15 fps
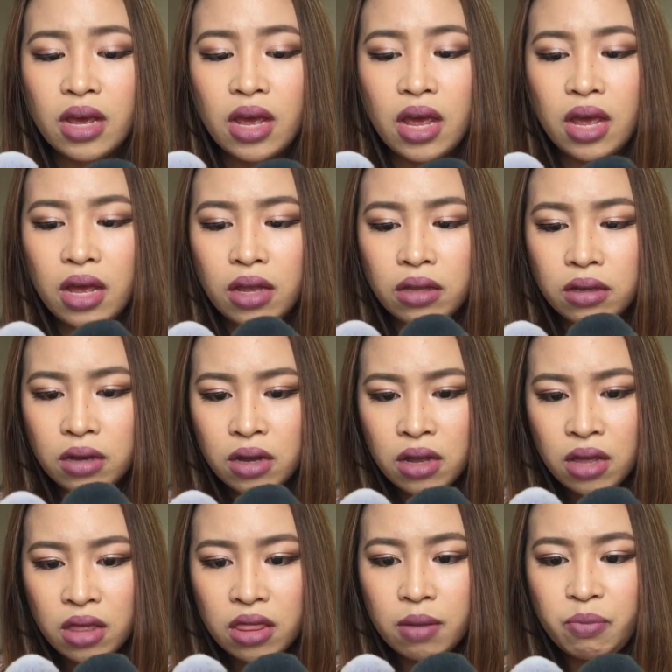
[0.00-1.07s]
And
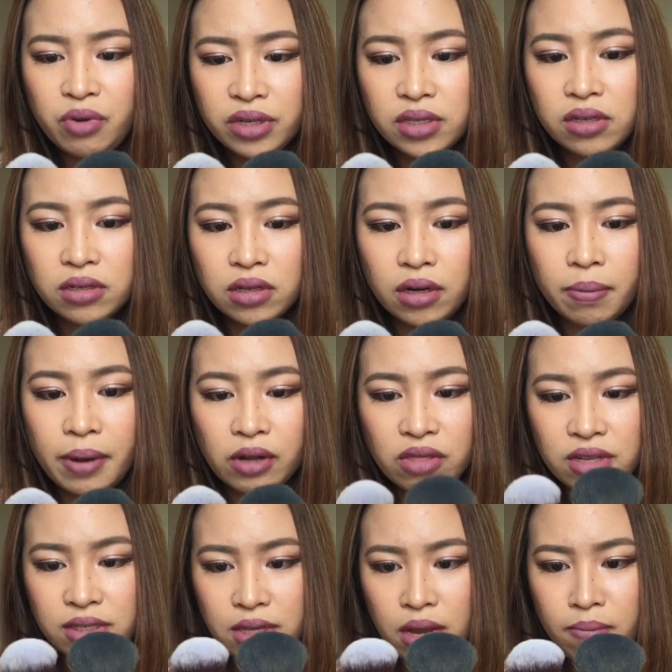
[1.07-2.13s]
the bristles are about
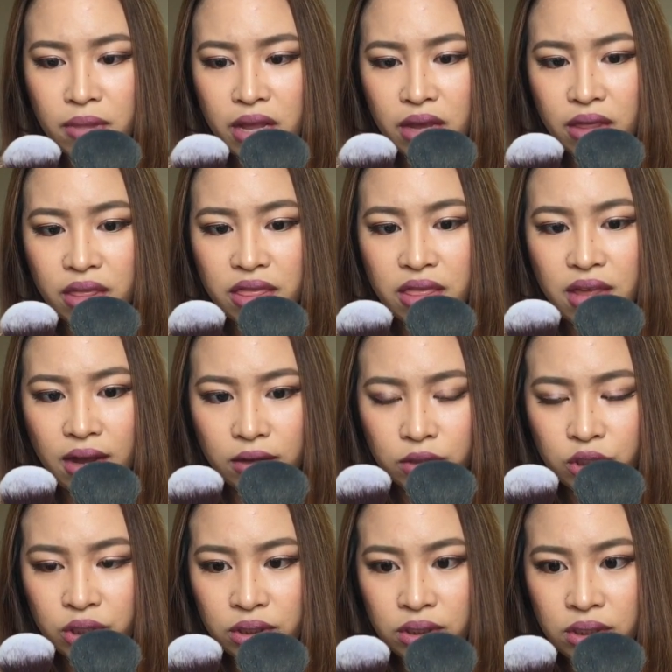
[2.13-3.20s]
the same length,
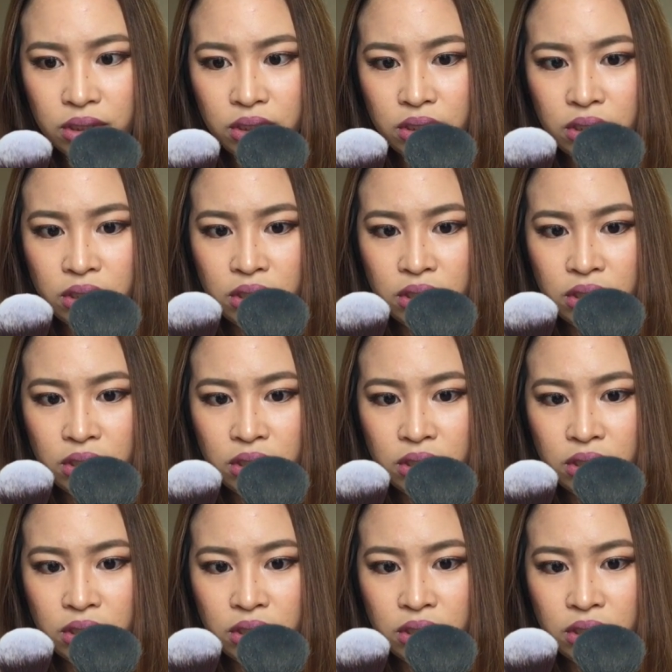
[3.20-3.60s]
actually.